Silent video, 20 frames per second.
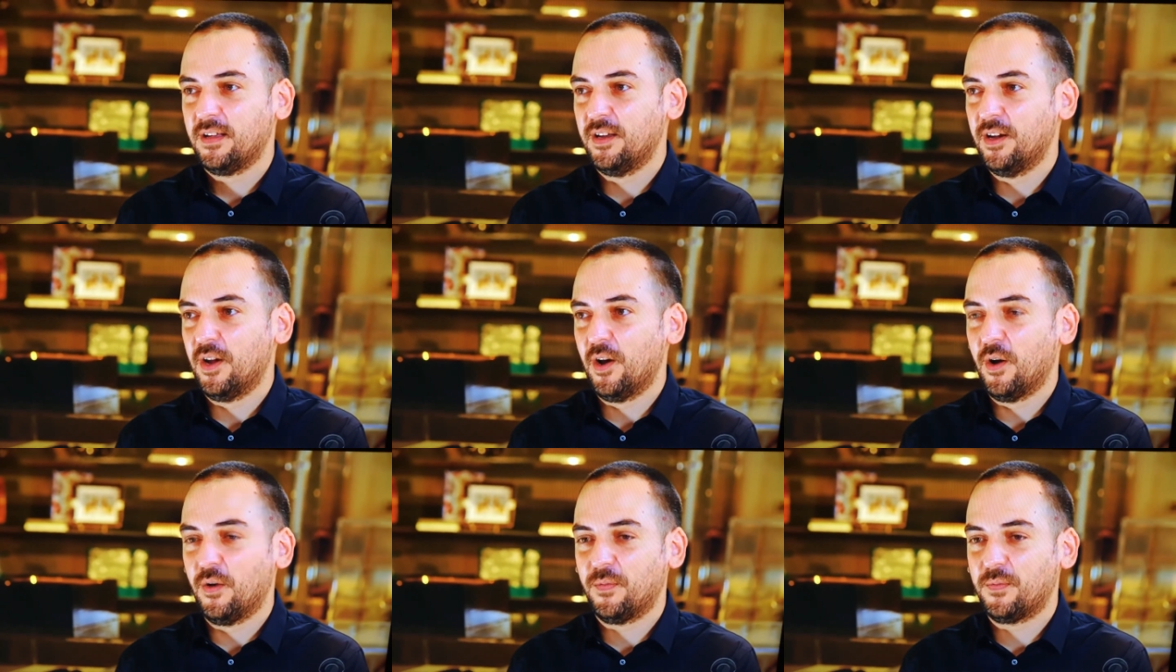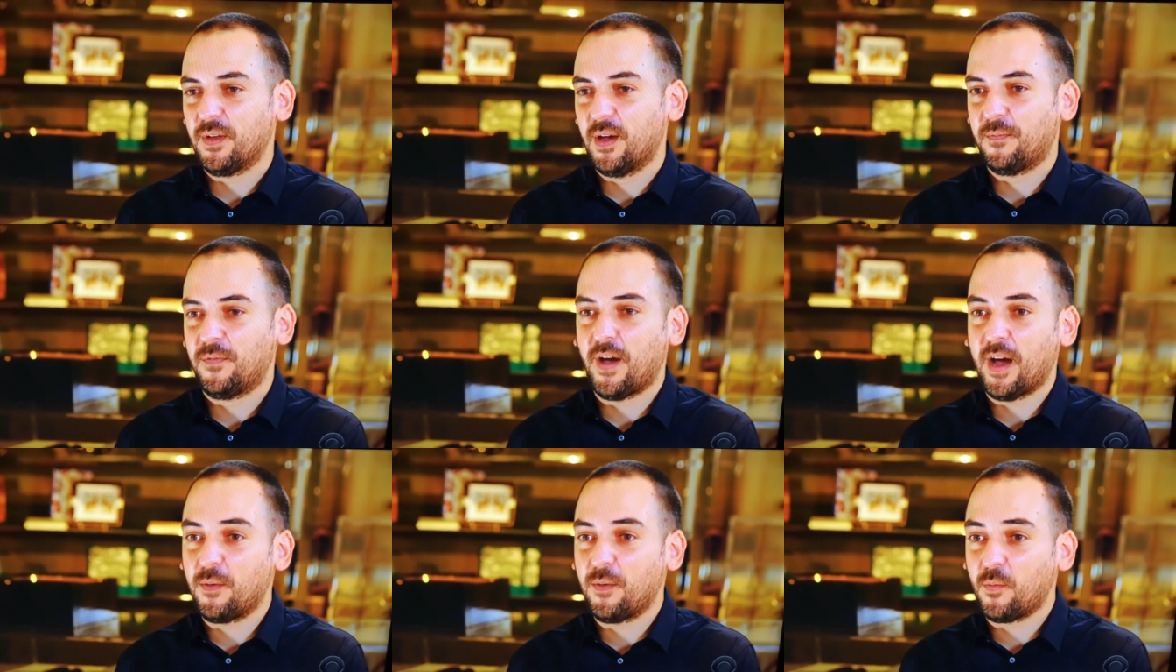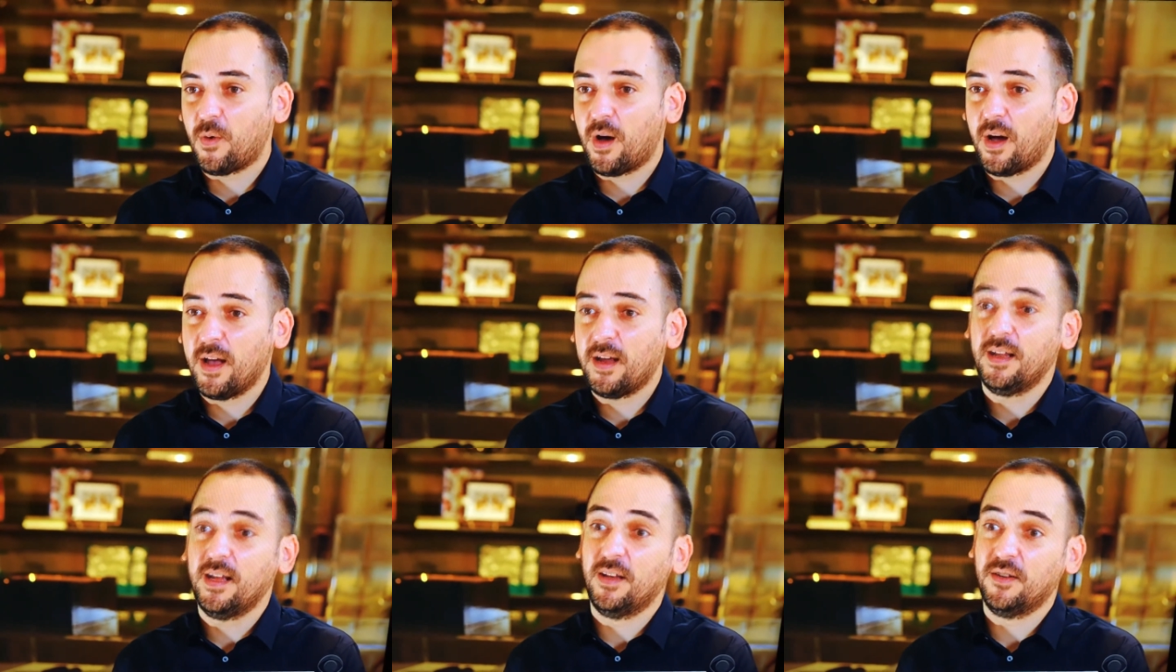you know, a fine
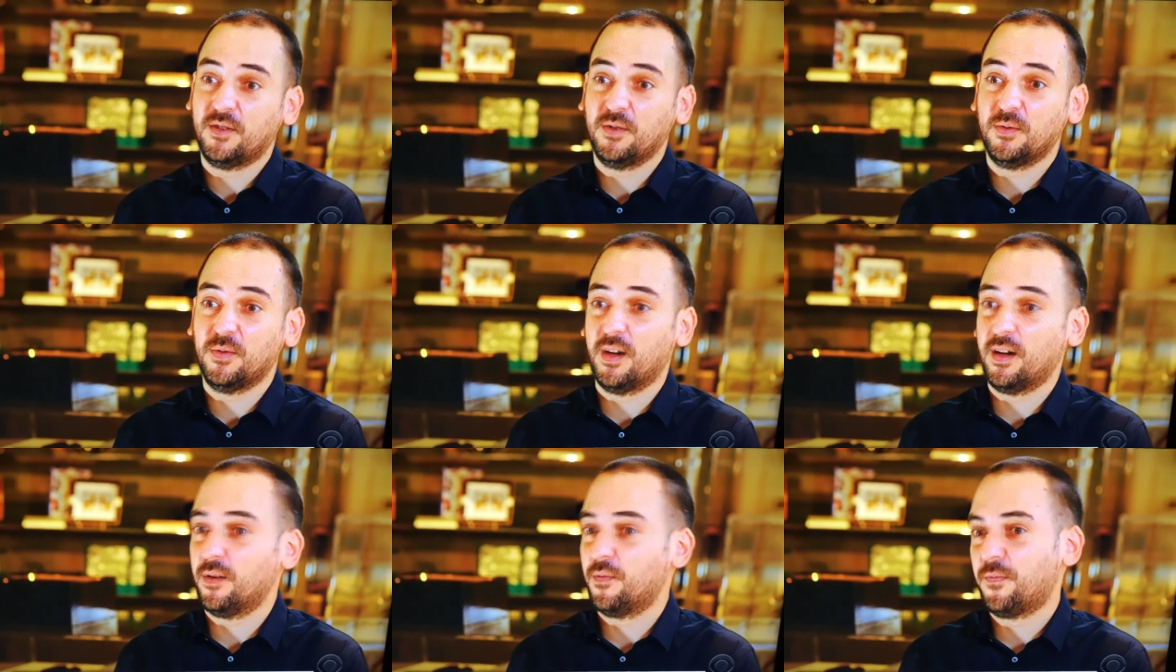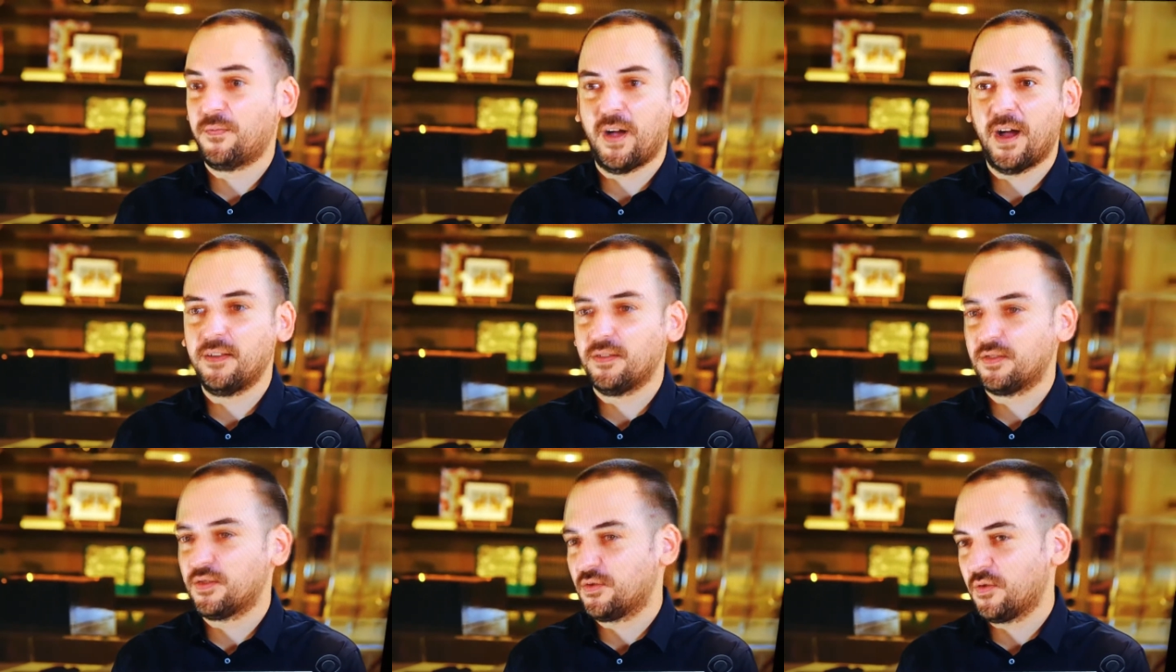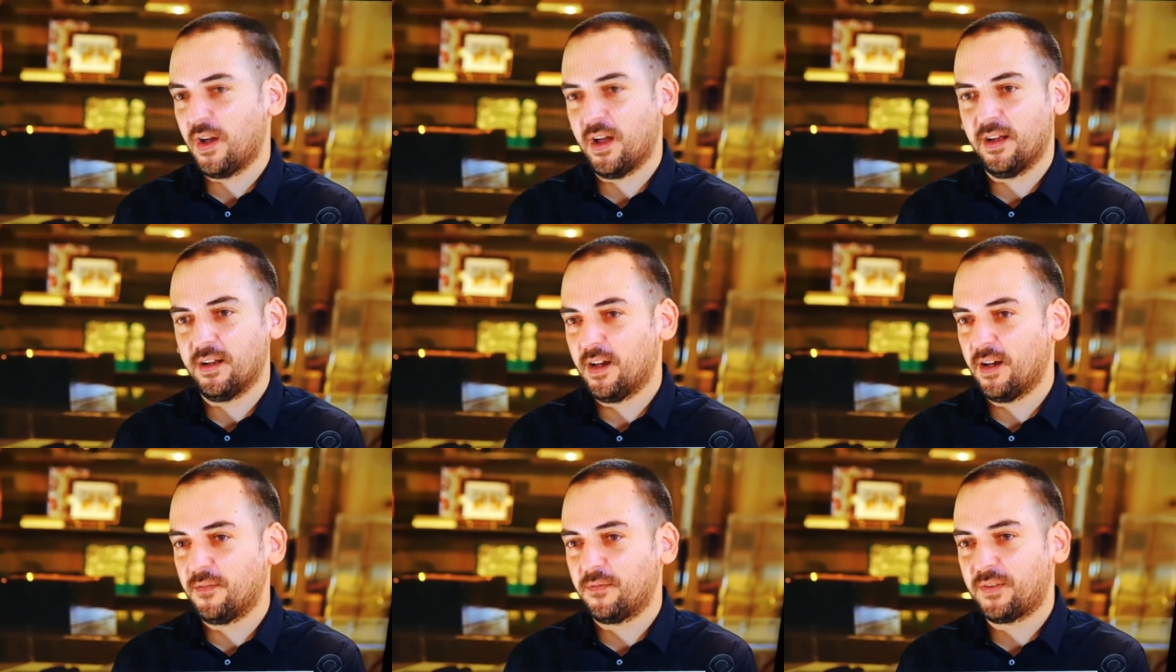wine into a fine
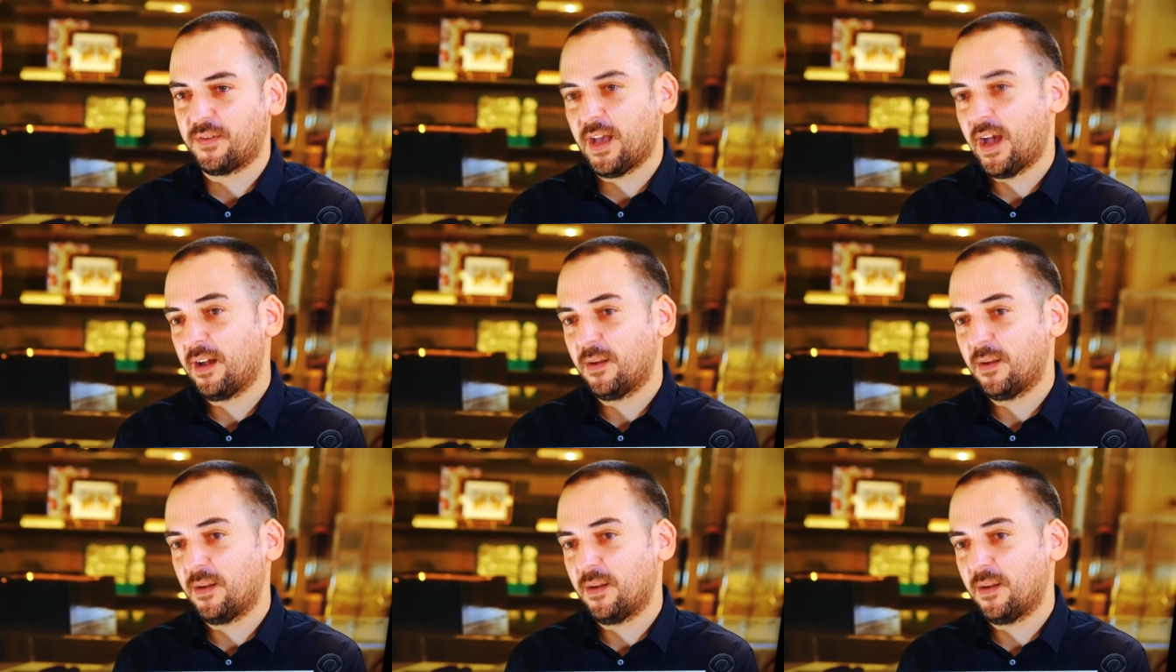strain of